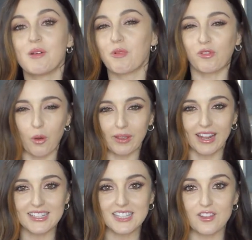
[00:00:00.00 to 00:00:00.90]
Before we get
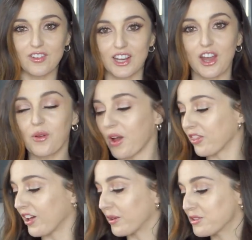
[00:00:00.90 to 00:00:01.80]
into the video, I
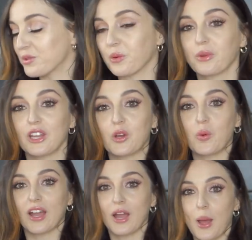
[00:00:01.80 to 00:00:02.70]
thought I would do a really
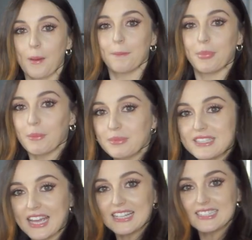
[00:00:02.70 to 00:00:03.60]
quick bump
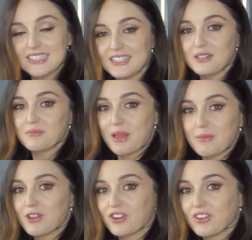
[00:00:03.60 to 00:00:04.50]
date.
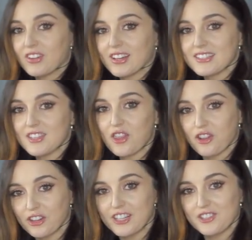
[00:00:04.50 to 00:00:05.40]
Baby girl is
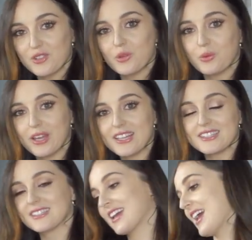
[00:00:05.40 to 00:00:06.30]
32
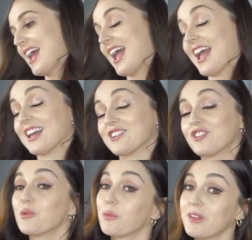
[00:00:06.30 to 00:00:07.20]
weeks and
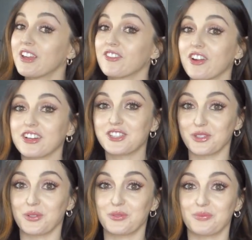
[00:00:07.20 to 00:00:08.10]
she will be here very
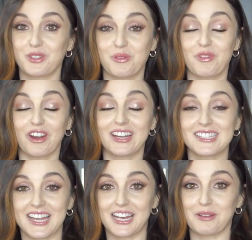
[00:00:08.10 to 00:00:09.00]
soon, which I'm very
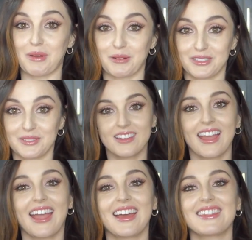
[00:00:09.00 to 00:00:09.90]
excited about.
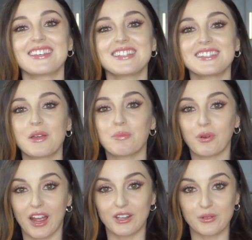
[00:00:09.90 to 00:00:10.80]
And this is a
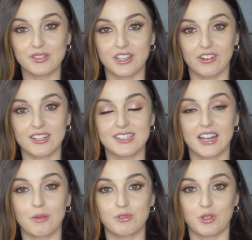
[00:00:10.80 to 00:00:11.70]
brand new series that
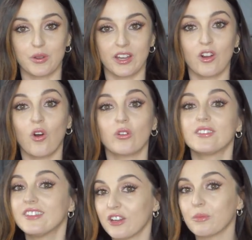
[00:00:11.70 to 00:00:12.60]
I'm doing
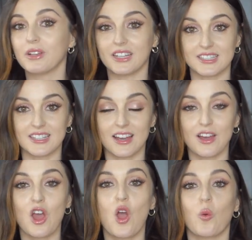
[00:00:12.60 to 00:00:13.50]
called Dear Melissa,
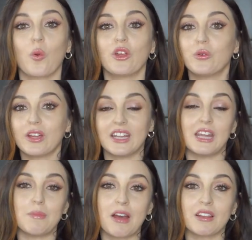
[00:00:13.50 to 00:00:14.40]
where you can
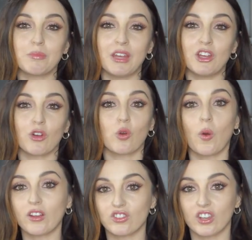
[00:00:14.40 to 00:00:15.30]
email me your
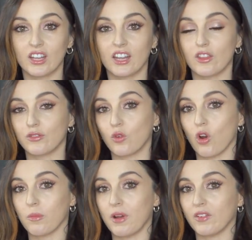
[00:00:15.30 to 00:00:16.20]
question in the
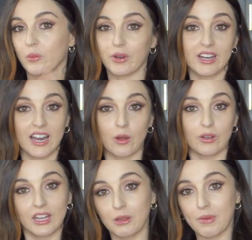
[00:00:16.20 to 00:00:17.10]
form of a written out
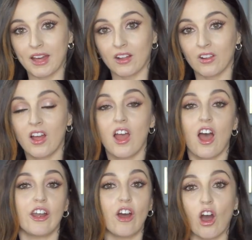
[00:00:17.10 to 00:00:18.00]
email,
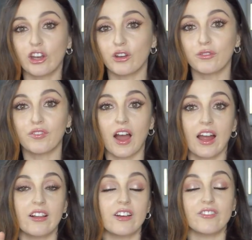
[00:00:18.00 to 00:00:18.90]
an audio
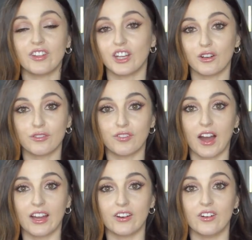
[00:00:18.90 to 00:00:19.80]
file, a video
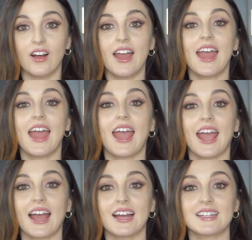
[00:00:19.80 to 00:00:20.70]
file,
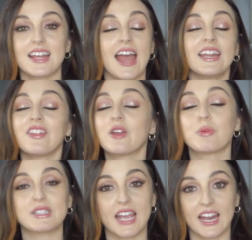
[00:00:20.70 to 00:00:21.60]
and anything
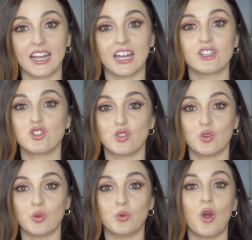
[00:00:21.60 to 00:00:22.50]
pertaining
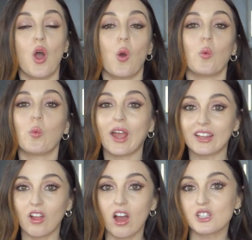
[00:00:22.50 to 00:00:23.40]
to weight
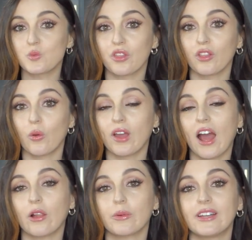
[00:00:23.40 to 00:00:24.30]
loss with low
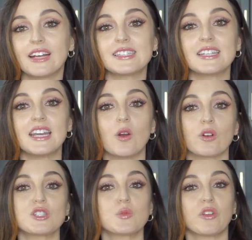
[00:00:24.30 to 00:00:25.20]
calorie density or
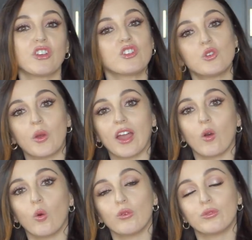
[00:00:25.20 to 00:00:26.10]
switching to a
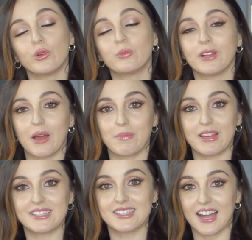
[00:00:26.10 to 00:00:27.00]
whole food
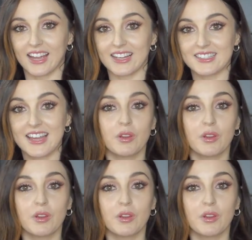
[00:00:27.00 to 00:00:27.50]
plant-based diet.